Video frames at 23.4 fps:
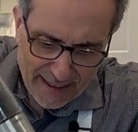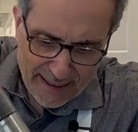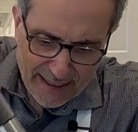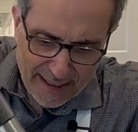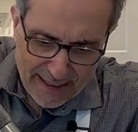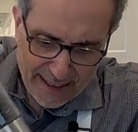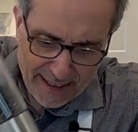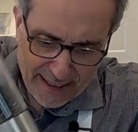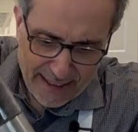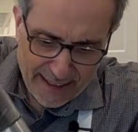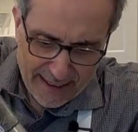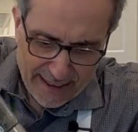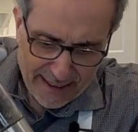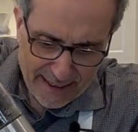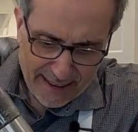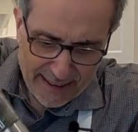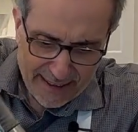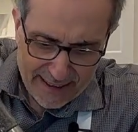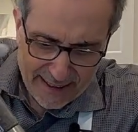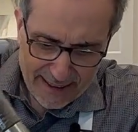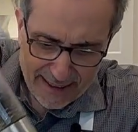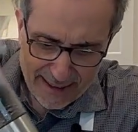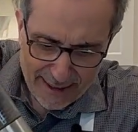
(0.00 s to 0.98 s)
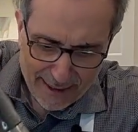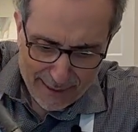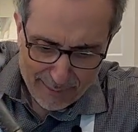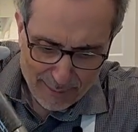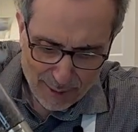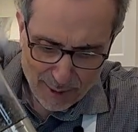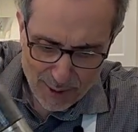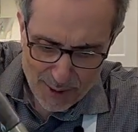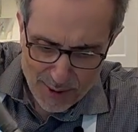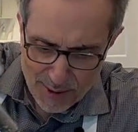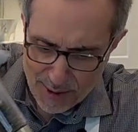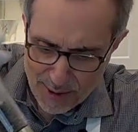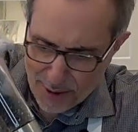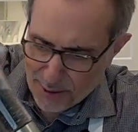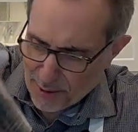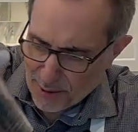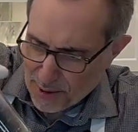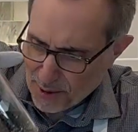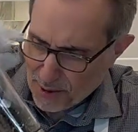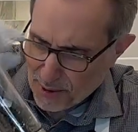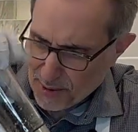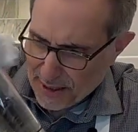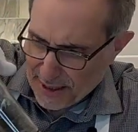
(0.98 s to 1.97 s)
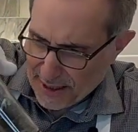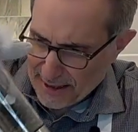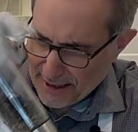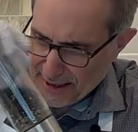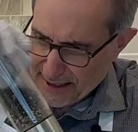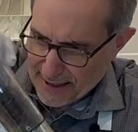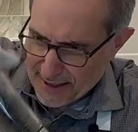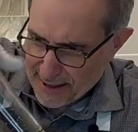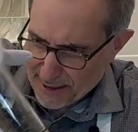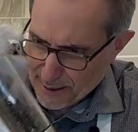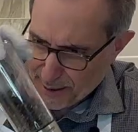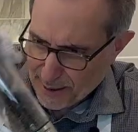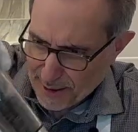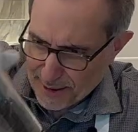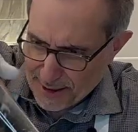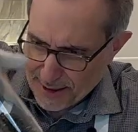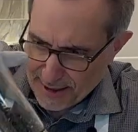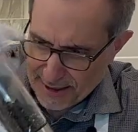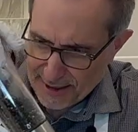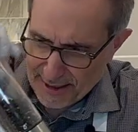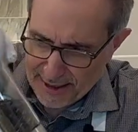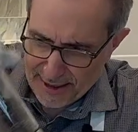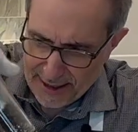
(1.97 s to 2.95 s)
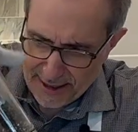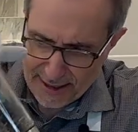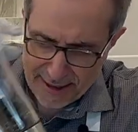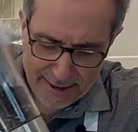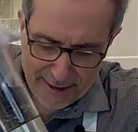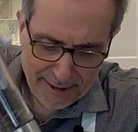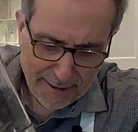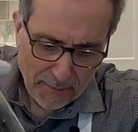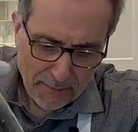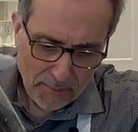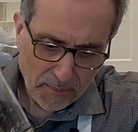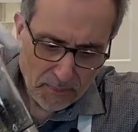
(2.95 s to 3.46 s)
And I'm also going to grind the salt in there.